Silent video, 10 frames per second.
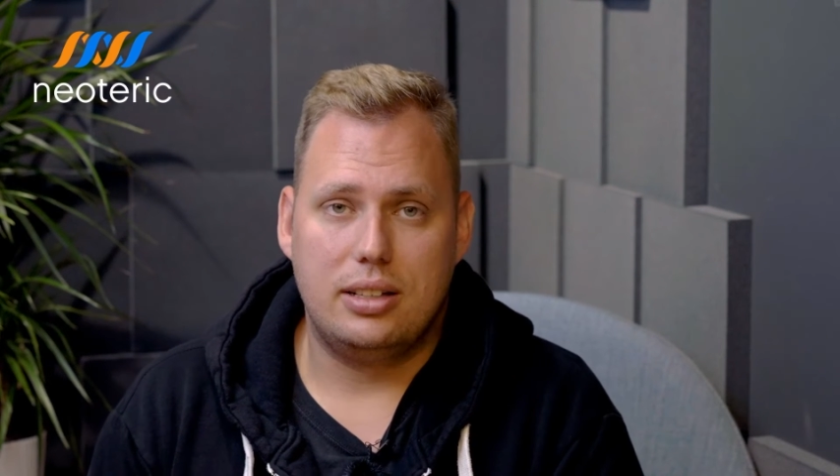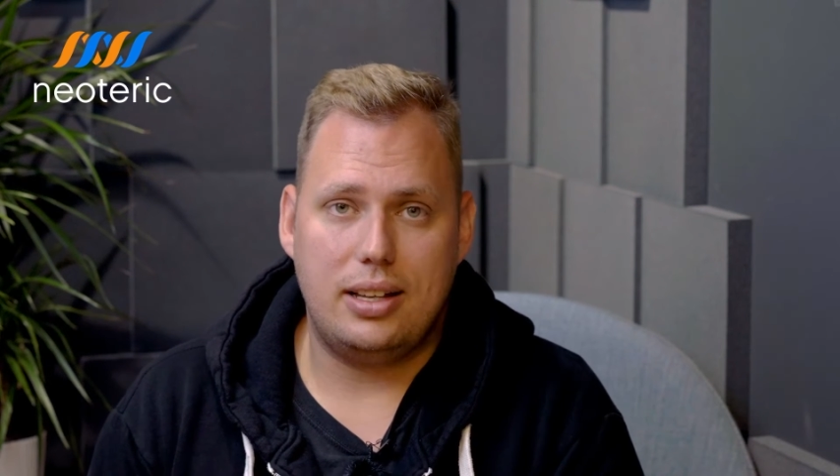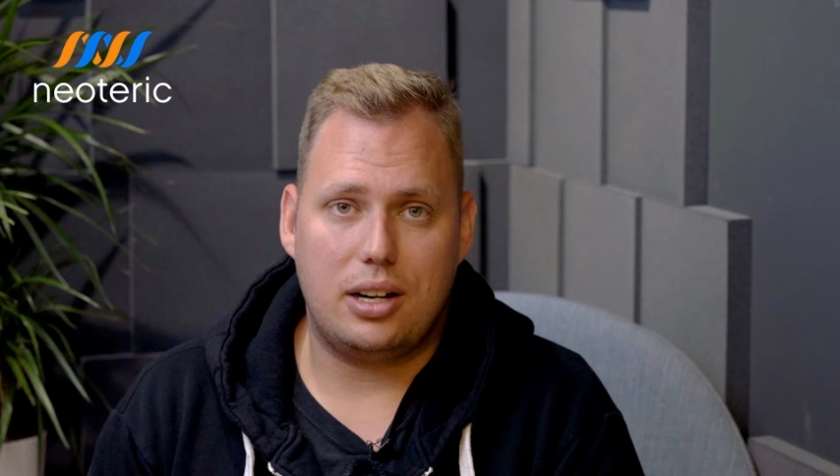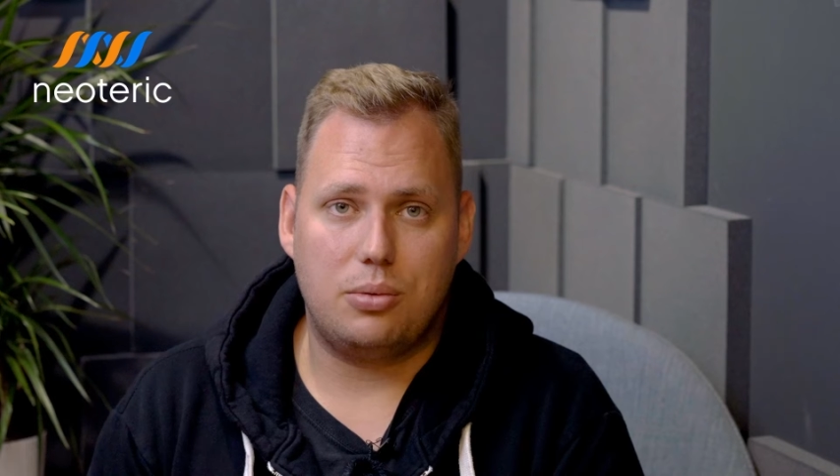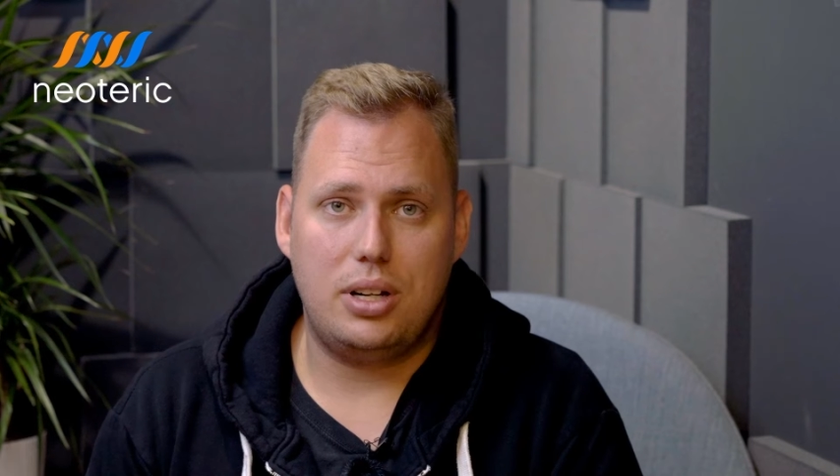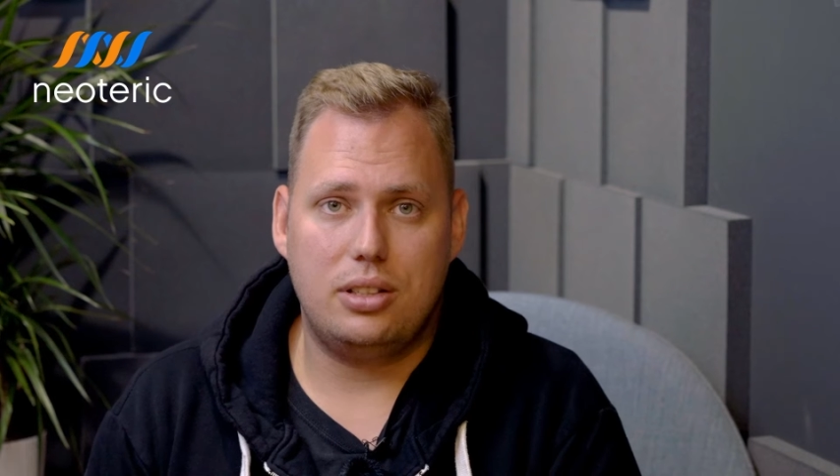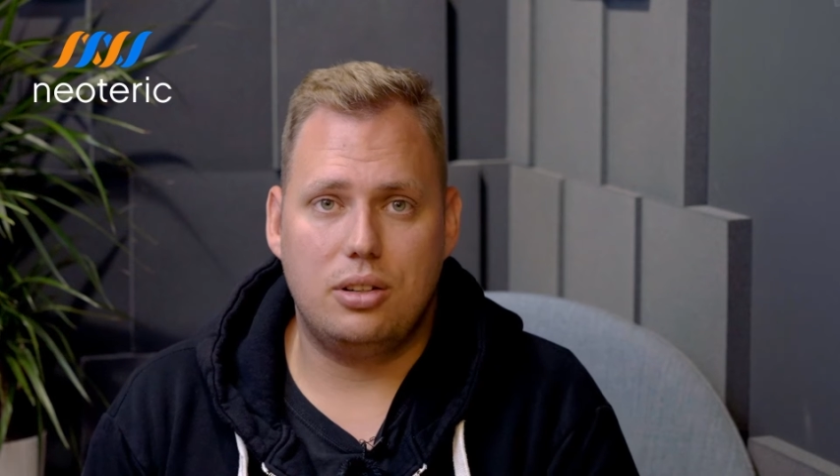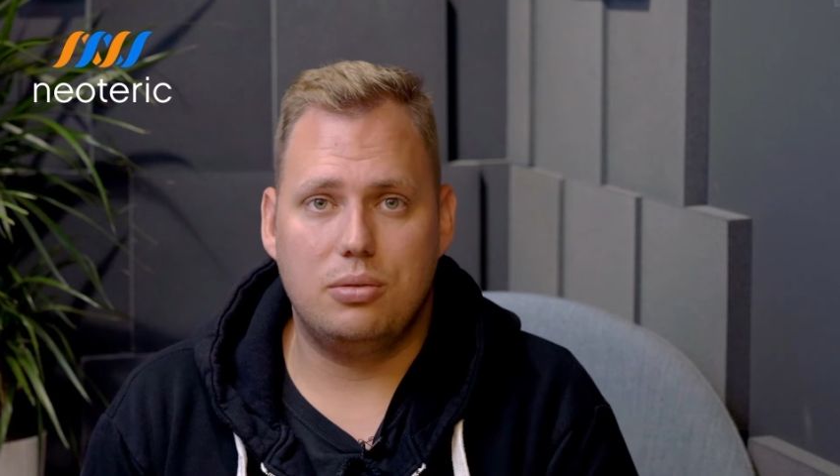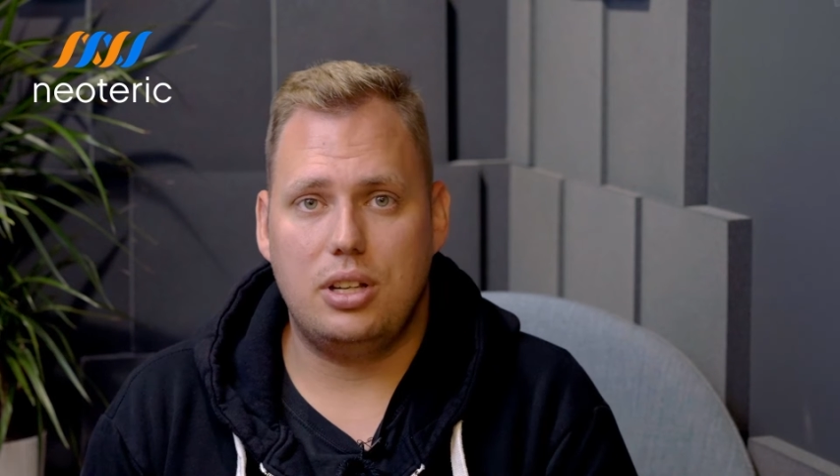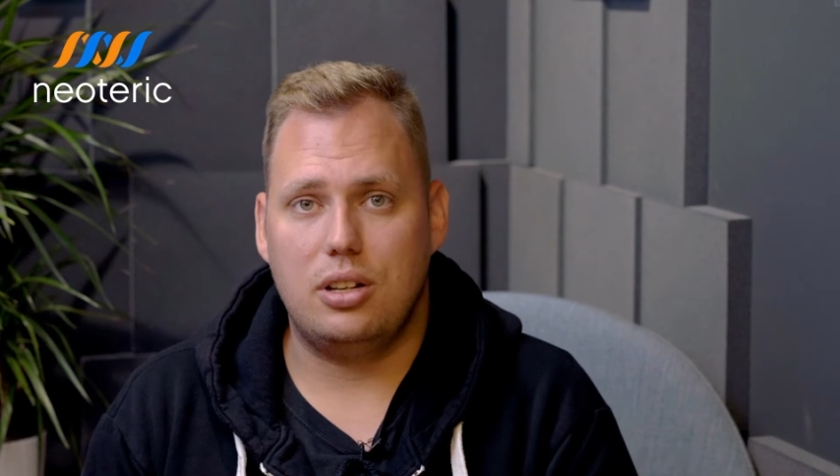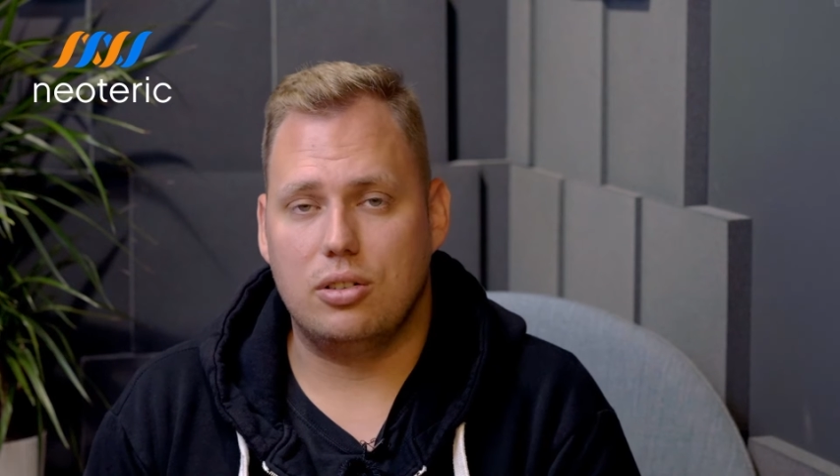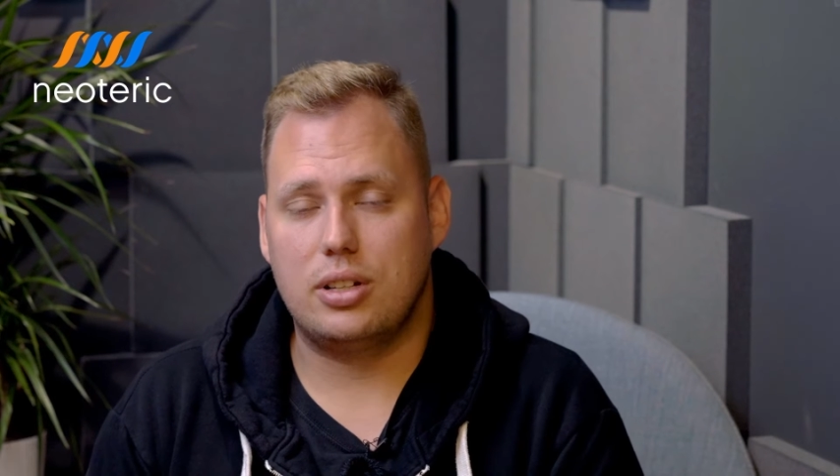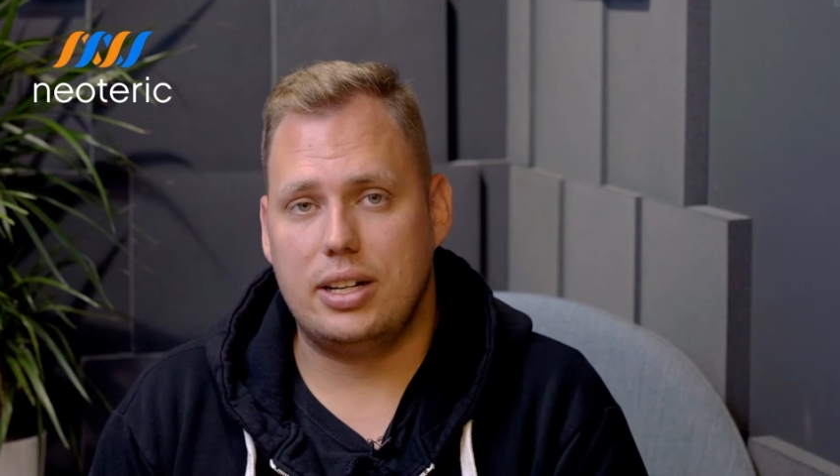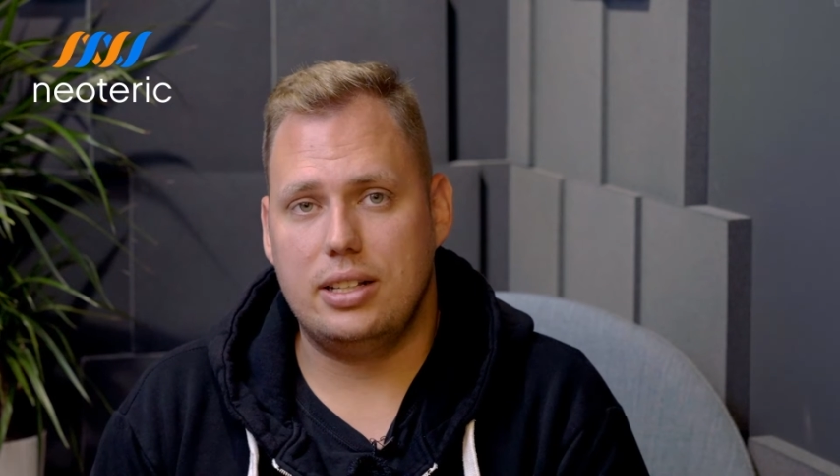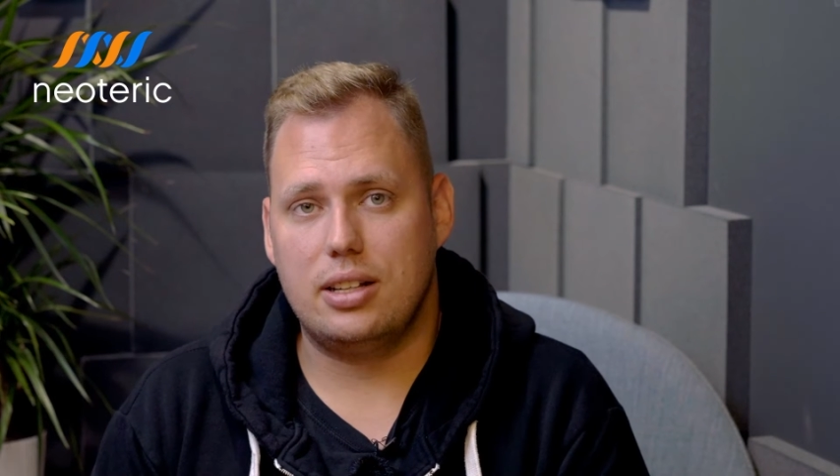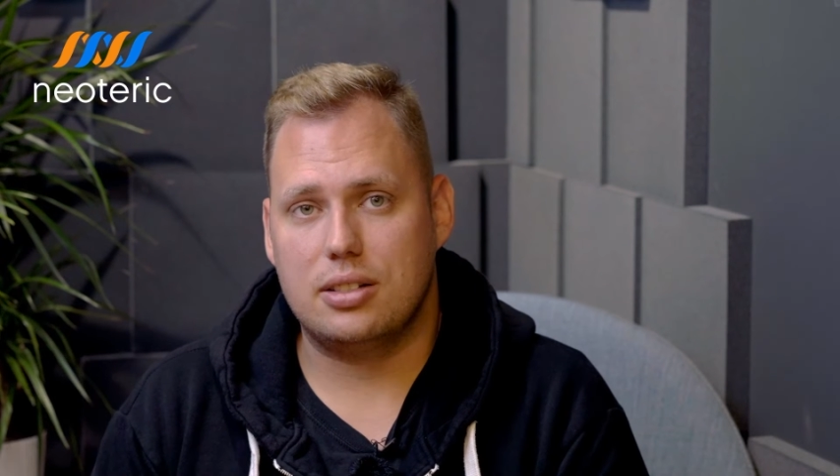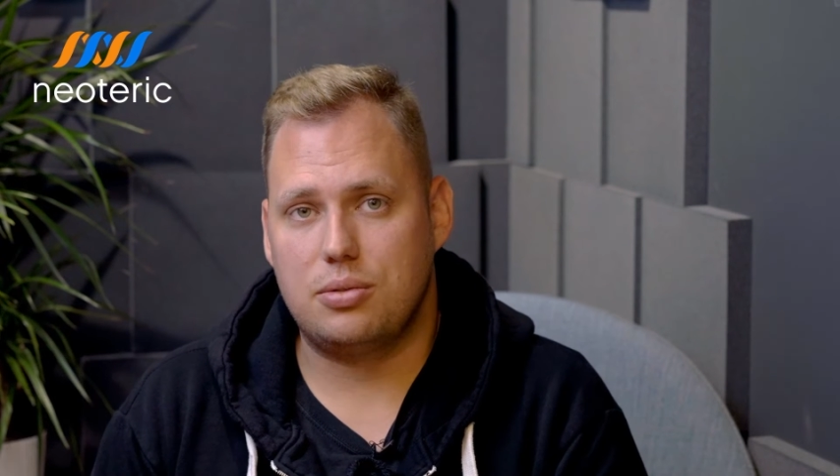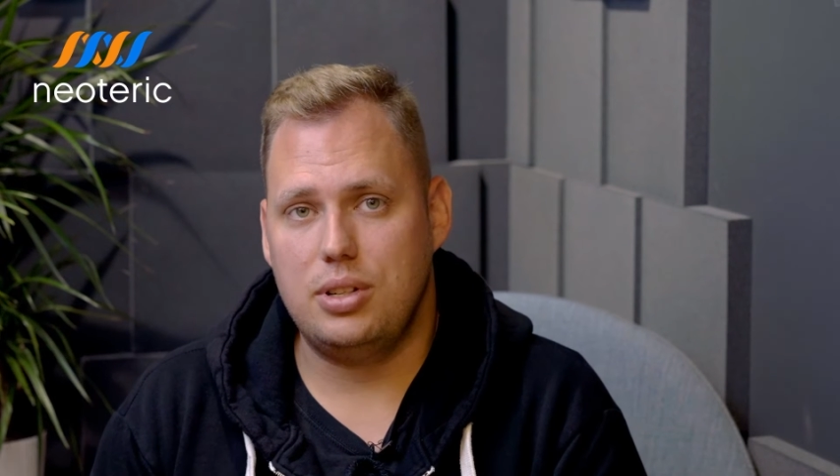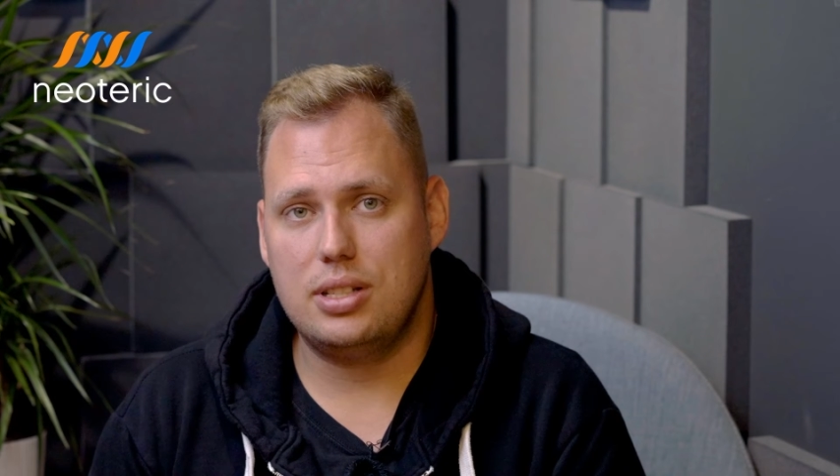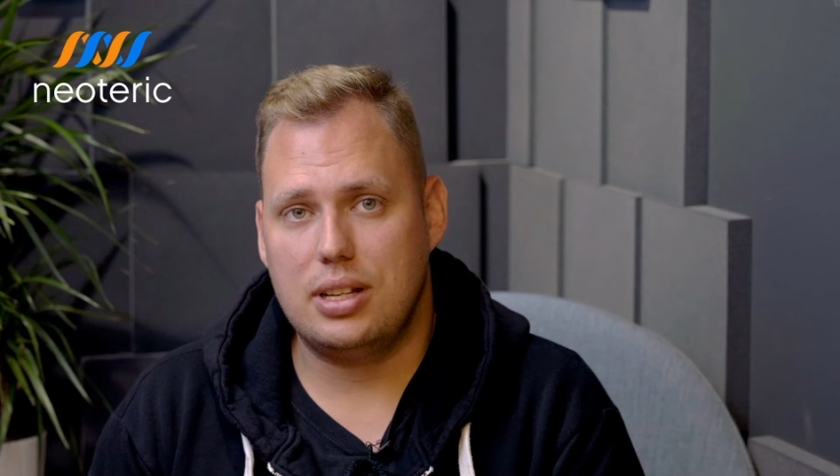They are well known in other
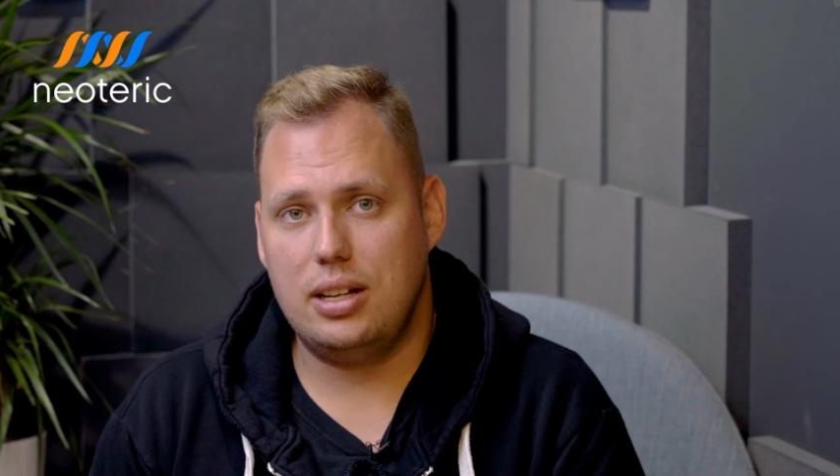industries